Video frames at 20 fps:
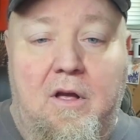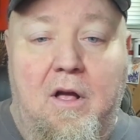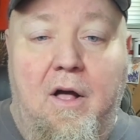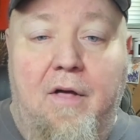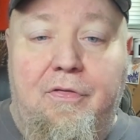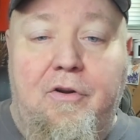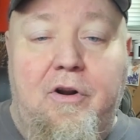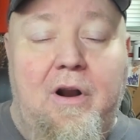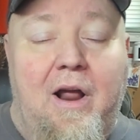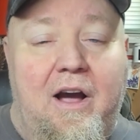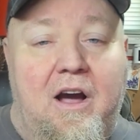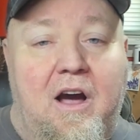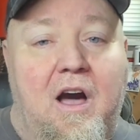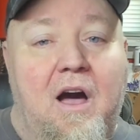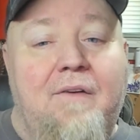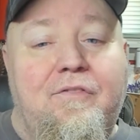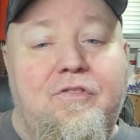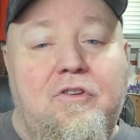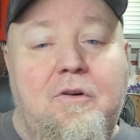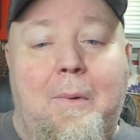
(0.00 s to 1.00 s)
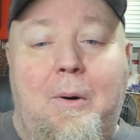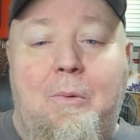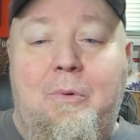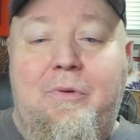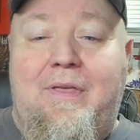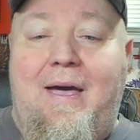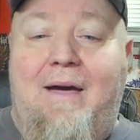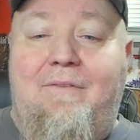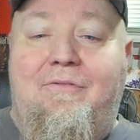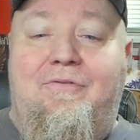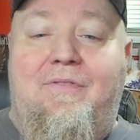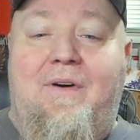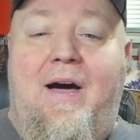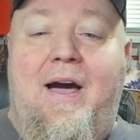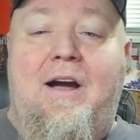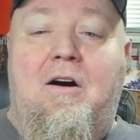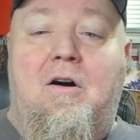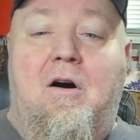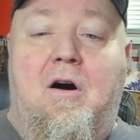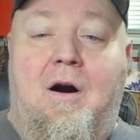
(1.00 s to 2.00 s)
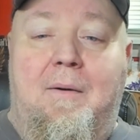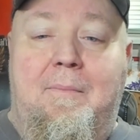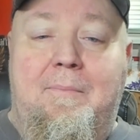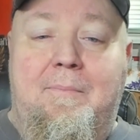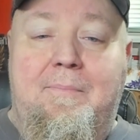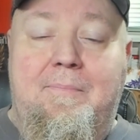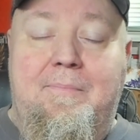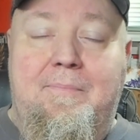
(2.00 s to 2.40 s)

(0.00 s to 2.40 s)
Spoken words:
They're not comfortable with that firearm.